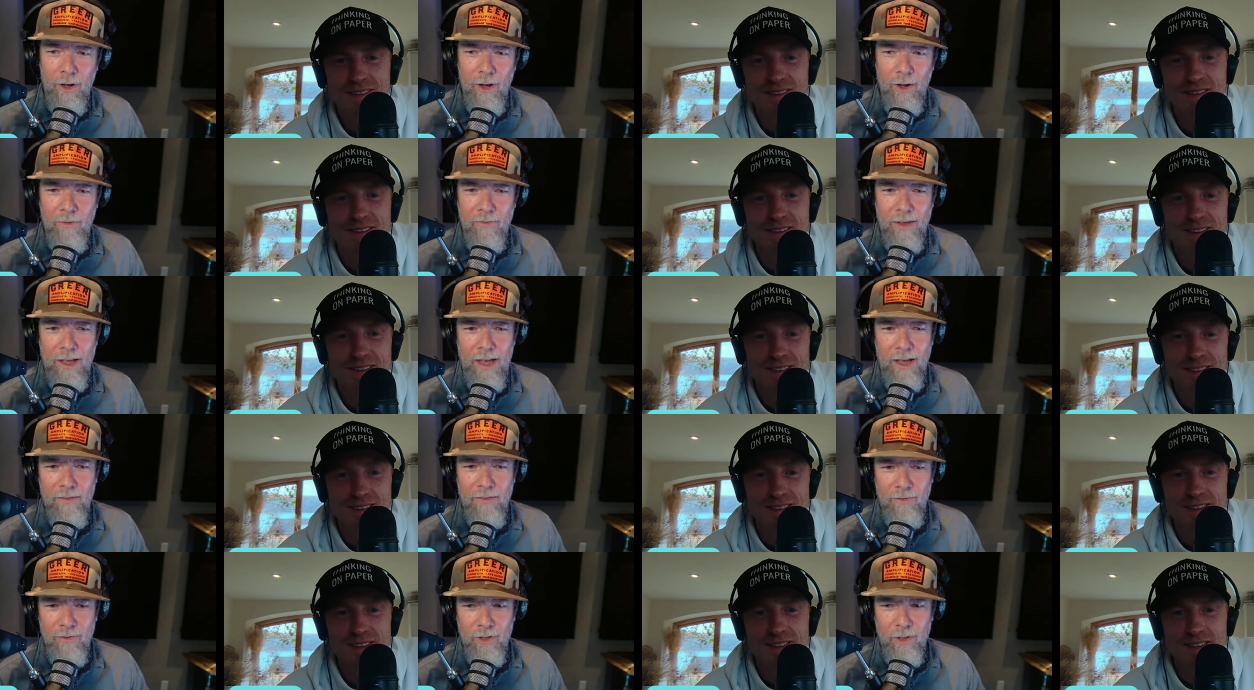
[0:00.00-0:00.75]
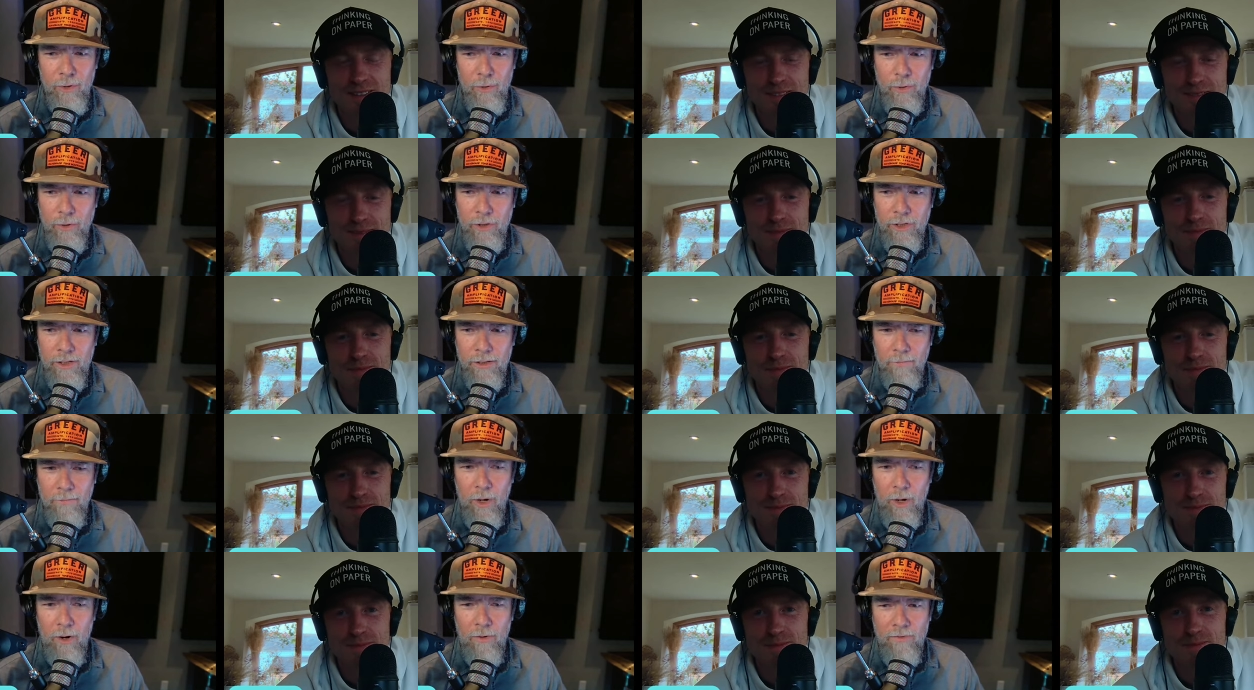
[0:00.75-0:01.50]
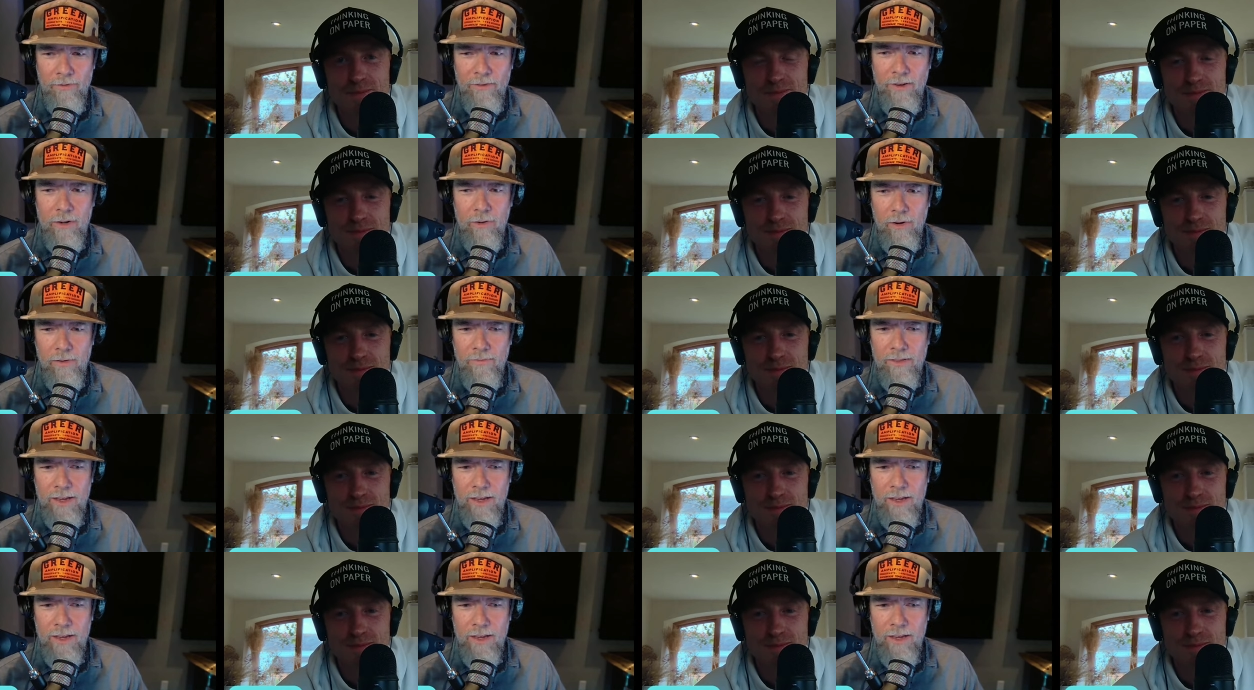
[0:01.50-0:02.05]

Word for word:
Speaker 1: of evolution. Our fear of